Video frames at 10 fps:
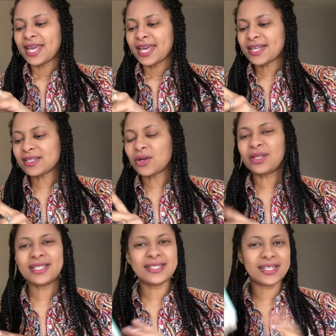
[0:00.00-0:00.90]
It's
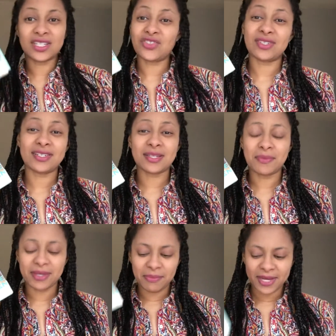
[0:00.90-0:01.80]
only 600 and
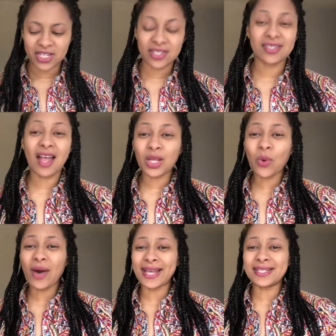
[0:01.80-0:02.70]
something pages. Not
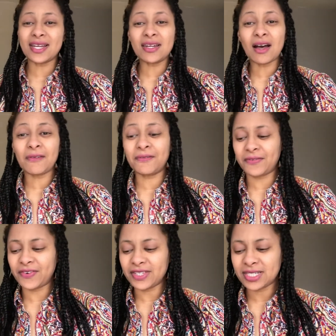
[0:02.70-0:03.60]
quite
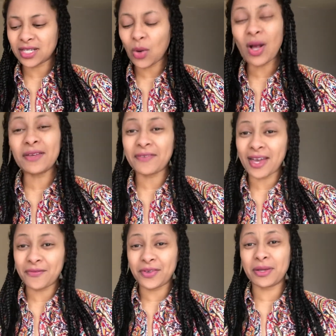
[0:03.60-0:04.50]
enough to qualify
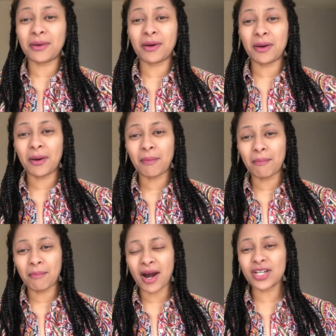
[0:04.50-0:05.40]
for the
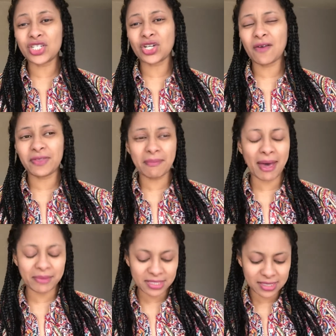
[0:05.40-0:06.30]
March of the
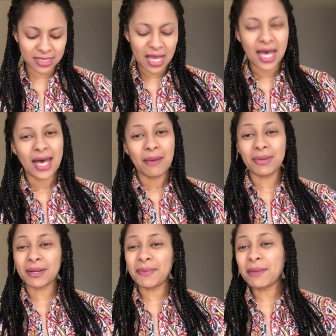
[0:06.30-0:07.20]
Mammoths,
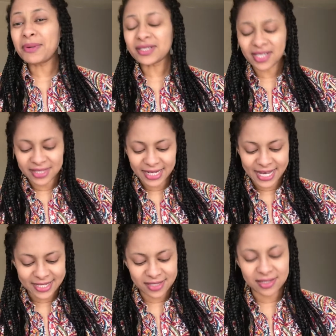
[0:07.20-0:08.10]
but a big book
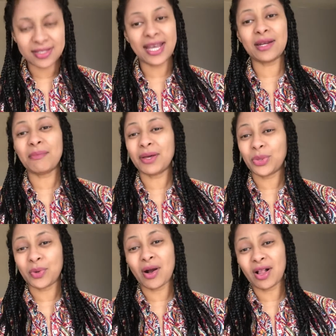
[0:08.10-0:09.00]
nonetheless in a
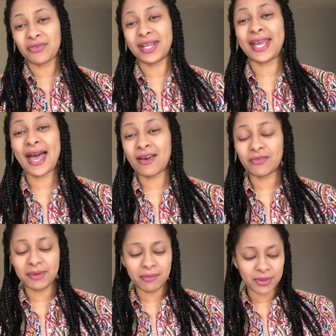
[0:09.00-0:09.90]
month where I already
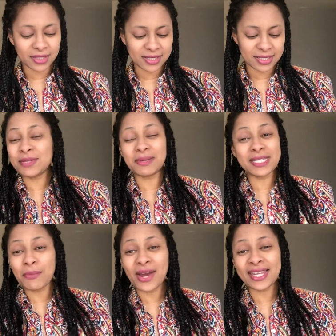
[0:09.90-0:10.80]
have big books. But
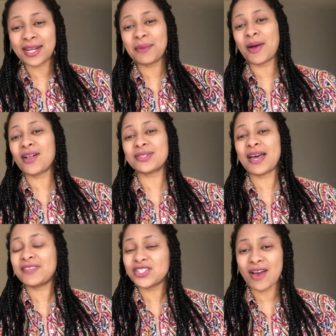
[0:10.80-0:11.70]
to break that up, I also
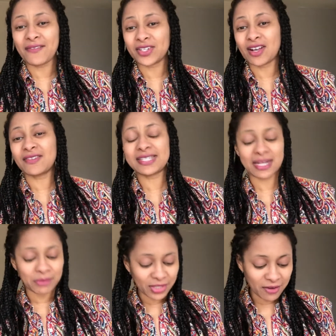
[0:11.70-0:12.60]
have these graphic novels that
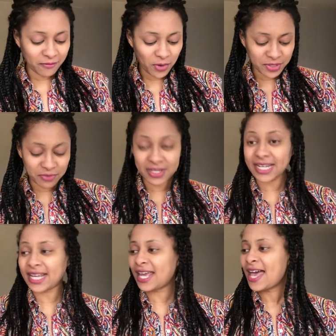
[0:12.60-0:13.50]
I'm looking forward to reading.